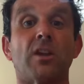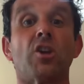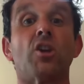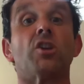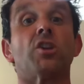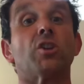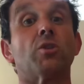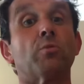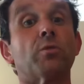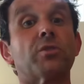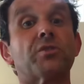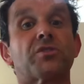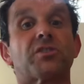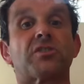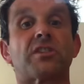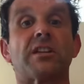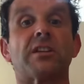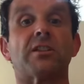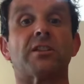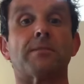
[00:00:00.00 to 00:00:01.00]
You will
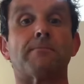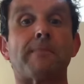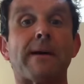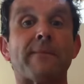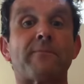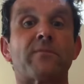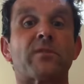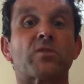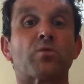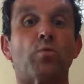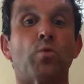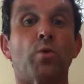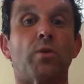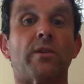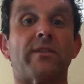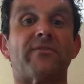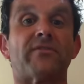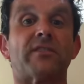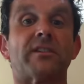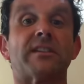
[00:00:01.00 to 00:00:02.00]
see on the Manvers
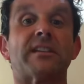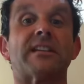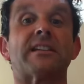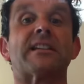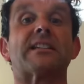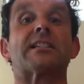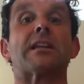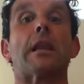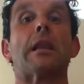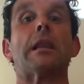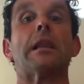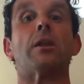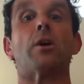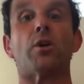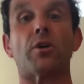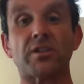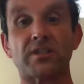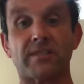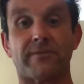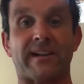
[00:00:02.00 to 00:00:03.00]
Waterfront that there's
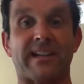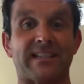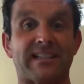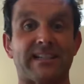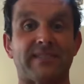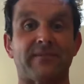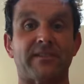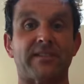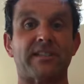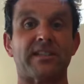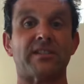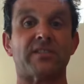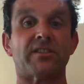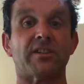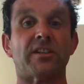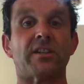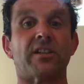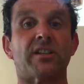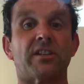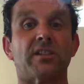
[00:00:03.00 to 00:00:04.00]
lots of activities that
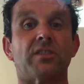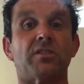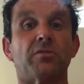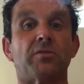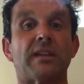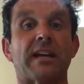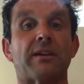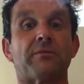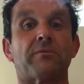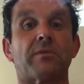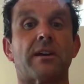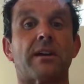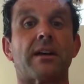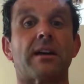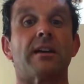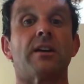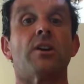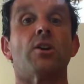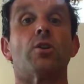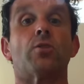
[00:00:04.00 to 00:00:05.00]
you can do down there.
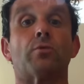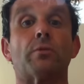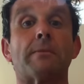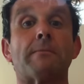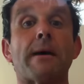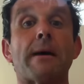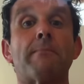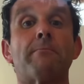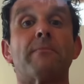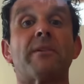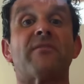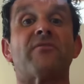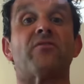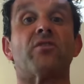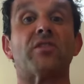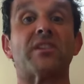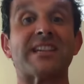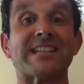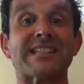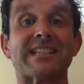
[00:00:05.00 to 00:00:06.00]
Remember, for
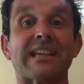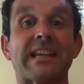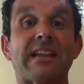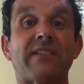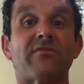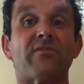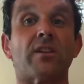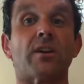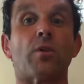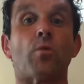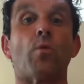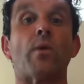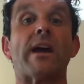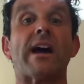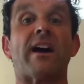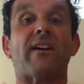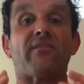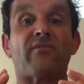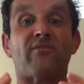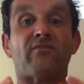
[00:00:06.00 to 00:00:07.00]
this leaflet, we are
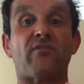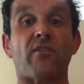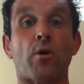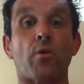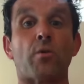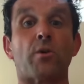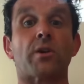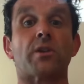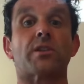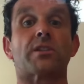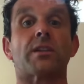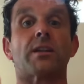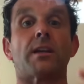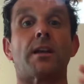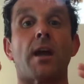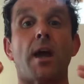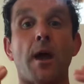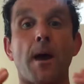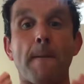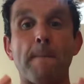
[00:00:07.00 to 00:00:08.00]
focusing
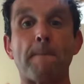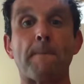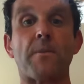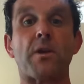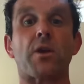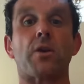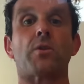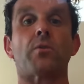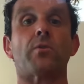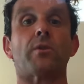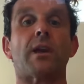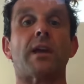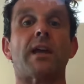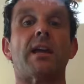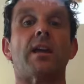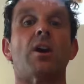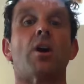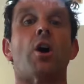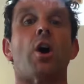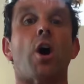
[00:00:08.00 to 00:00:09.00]
purely
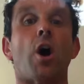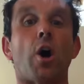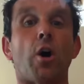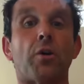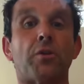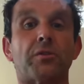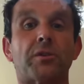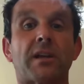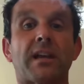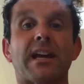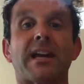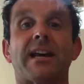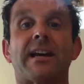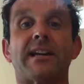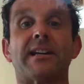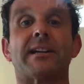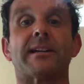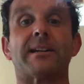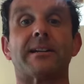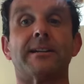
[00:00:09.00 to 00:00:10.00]
on
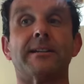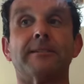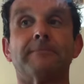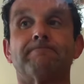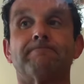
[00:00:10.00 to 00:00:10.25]
kayaking.